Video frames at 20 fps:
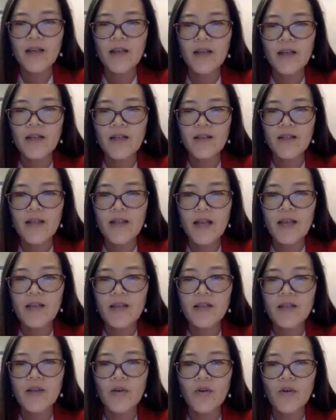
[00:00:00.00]

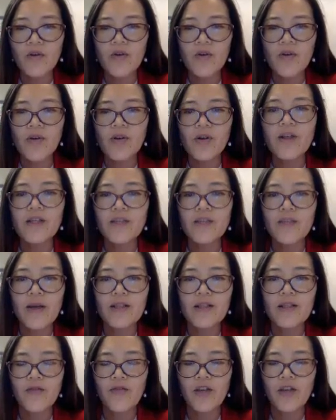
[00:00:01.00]
access or
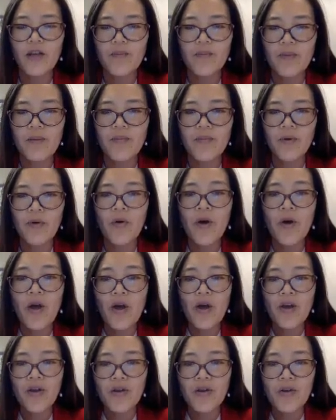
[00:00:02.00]
specific people.
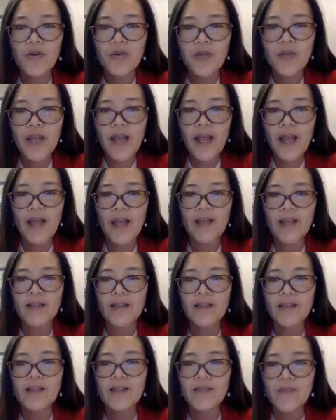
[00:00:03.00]
You
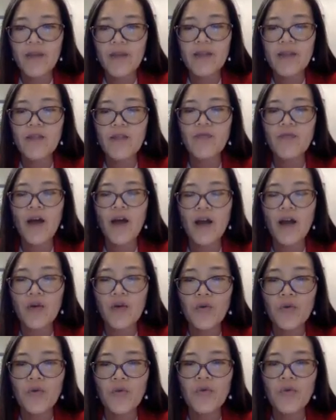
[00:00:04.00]
can specify
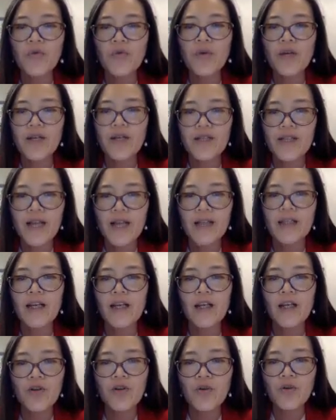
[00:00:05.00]
who
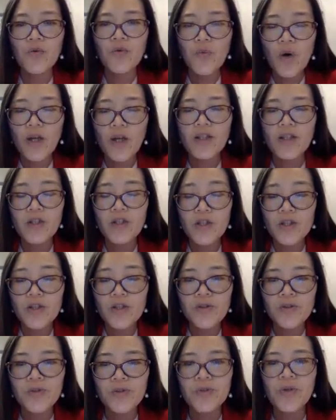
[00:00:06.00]
exactly you want
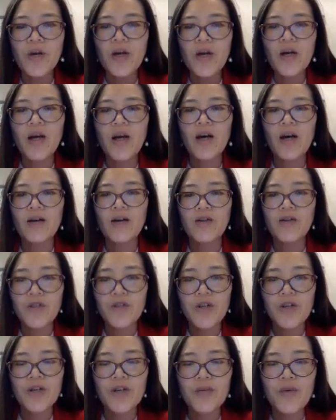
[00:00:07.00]
to
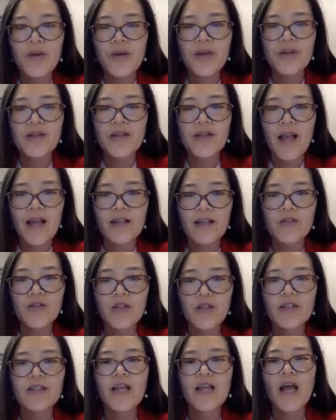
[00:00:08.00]
share with and
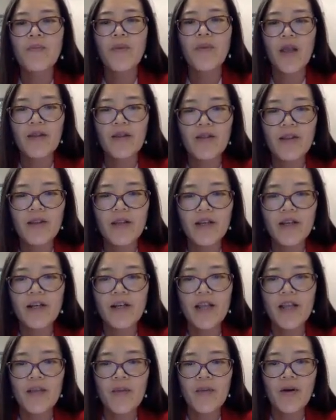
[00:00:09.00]
just type in
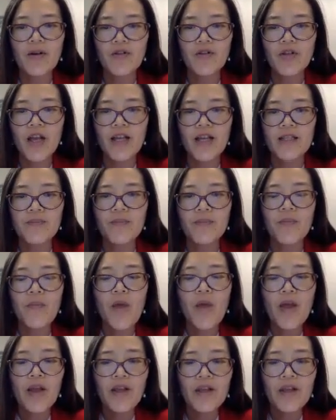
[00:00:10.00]
their email address.
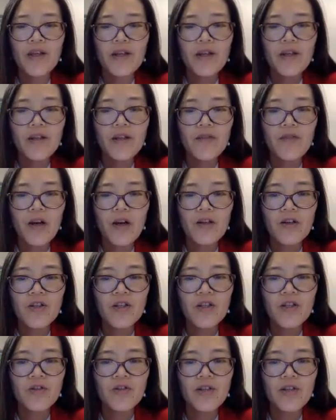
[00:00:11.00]
Here, the
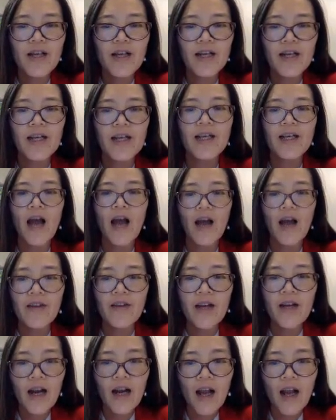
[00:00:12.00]
function you can click
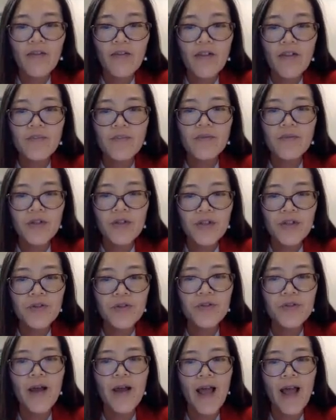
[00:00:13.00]
either allow them
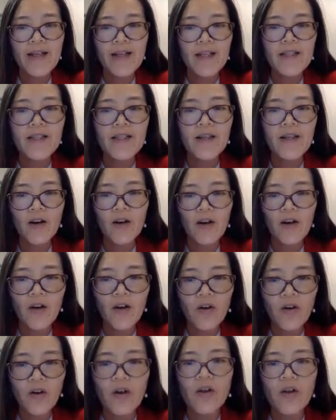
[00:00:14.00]
to edit
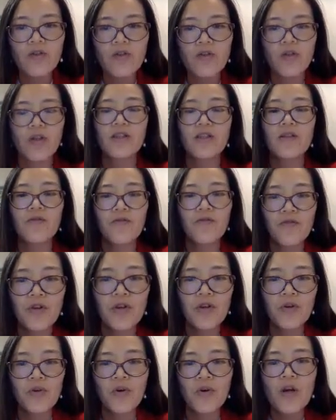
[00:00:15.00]
or just
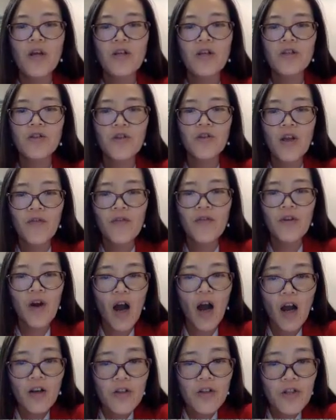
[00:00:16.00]
view. So if you
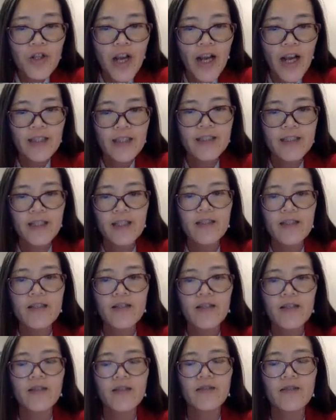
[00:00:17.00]
uncheck
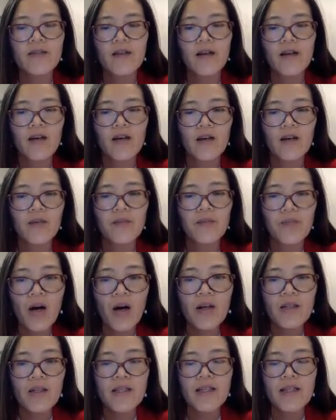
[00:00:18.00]
this
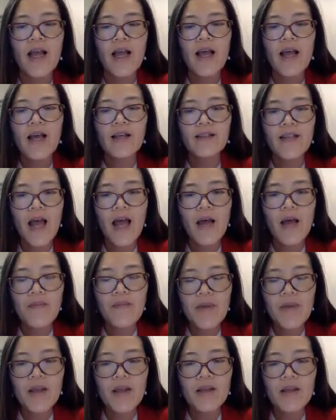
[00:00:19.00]
box,
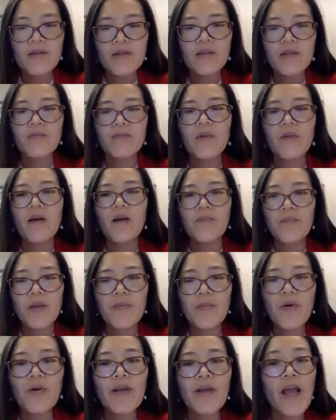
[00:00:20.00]
that means
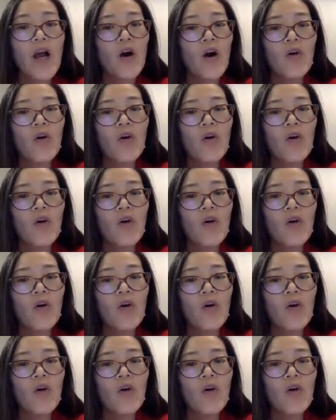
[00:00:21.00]
people can